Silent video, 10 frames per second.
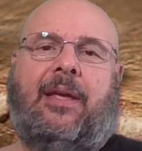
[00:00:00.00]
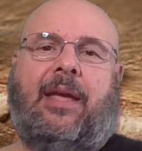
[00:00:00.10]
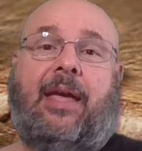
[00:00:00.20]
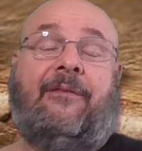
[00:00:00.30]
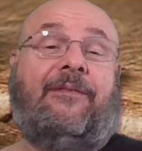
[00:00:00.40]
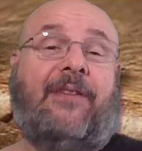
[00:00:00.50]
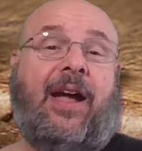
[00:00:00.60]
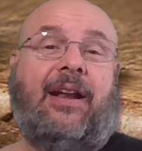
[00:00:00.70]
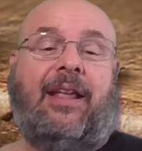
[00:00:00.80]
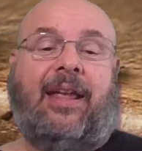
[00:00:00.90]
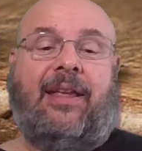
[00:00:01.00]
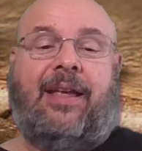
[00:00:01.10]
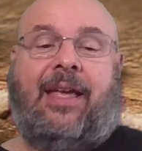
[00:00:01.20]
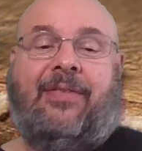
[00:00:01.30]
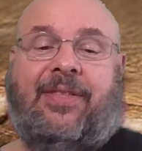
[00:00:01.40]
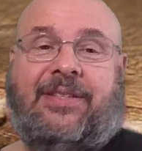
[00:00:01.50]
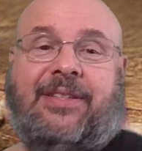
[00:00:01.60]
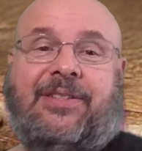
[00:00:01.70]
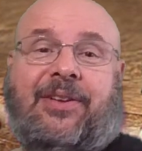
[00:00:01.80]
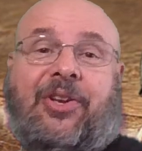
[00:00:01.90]
And finally, and this
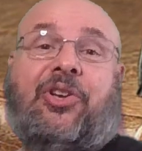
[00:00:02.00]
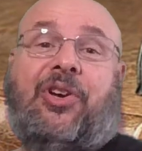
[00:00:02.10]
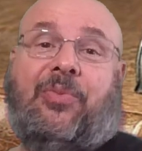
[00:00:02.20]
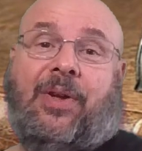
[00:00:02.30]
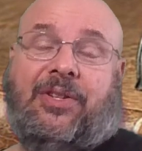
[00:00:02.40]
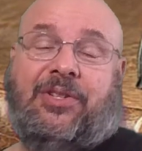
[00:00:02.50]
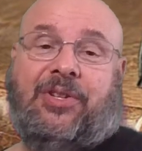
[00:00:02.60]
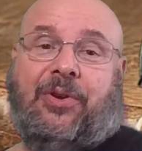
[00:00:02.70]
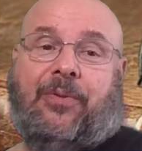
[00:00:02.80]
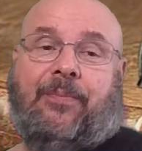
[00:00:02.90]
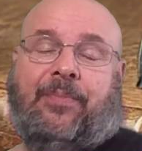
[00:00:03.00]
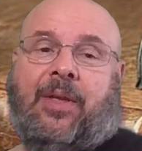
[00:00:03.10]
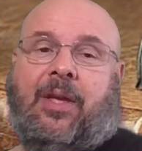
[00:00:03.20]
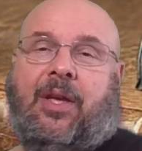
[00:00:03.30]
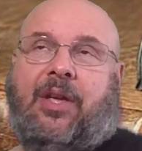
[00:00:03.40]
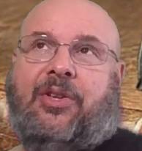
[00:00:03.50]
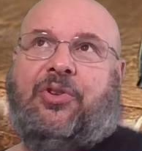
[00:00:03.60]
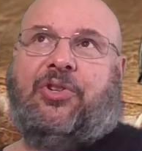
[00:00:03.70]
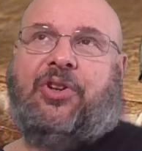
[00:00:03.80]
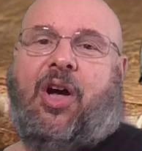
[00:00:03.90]
is a good one too, you
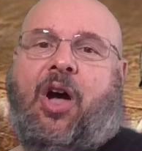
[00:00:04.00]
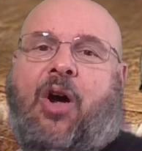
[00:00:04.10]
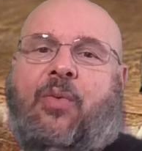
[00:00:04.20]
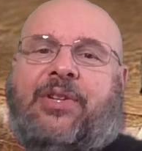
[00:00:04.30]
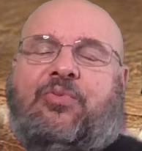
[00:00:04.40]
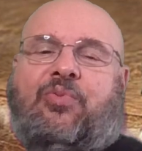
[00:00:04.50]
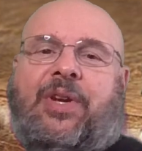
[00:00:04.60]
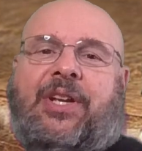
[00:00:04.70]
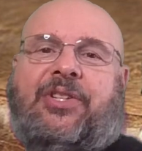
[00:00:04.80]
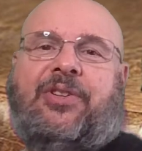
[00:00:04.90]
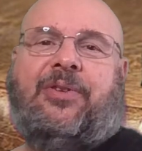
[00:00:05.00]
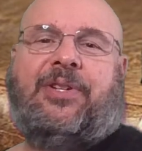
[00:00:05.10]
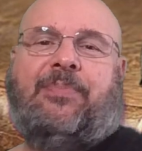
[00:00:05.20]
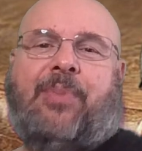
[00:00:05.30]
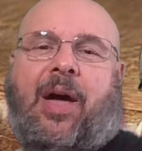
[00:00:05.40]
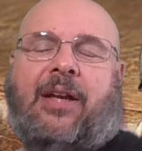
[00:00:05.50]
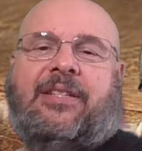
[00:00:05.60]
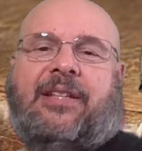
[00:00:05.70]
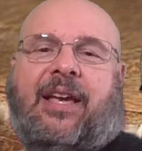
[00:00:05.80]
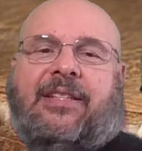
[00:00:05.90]
should always read your box
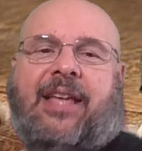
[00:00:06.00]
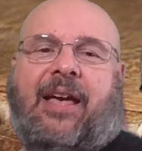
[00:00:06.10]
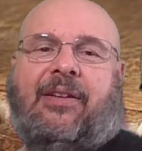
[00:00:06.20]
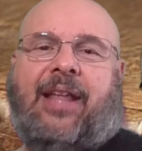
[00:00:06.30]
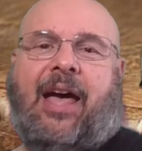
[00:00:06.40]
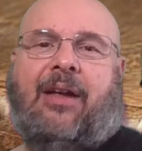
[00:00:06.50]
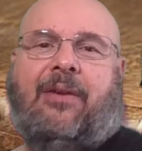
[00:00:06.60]
text out loud